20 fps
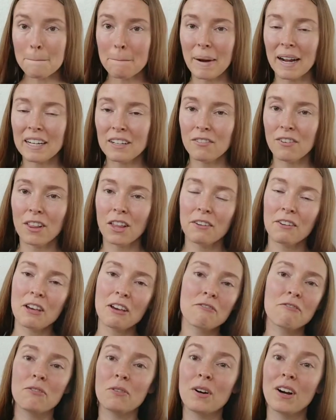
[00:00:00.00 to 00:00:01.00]
mindful of
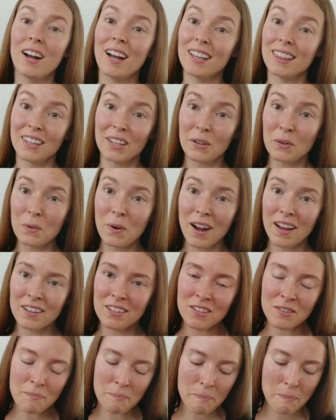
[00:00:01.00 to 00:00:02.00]
it for a little
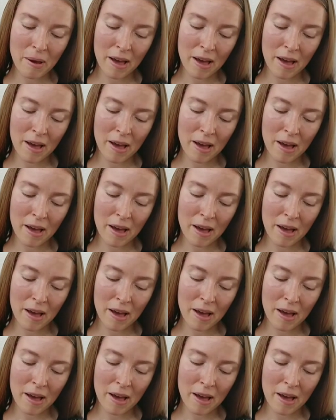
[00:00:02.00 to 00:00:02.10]
while,